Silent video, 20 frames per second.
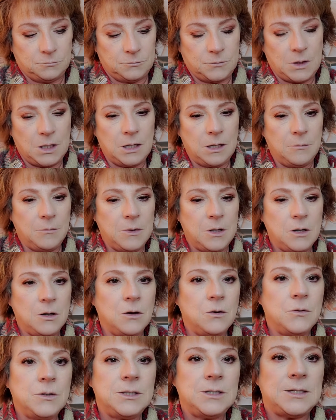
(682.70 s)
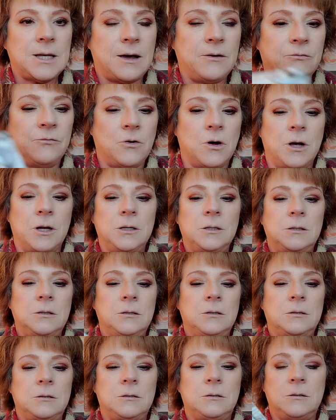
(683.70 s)
And I'm going to go with saffron.
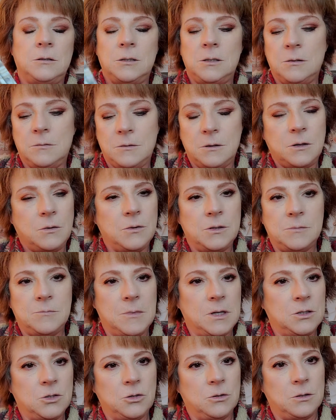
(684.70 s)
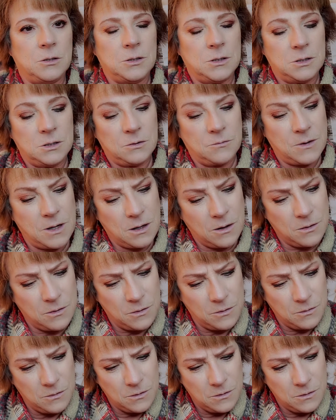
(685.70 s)
Always make sure this is the right color.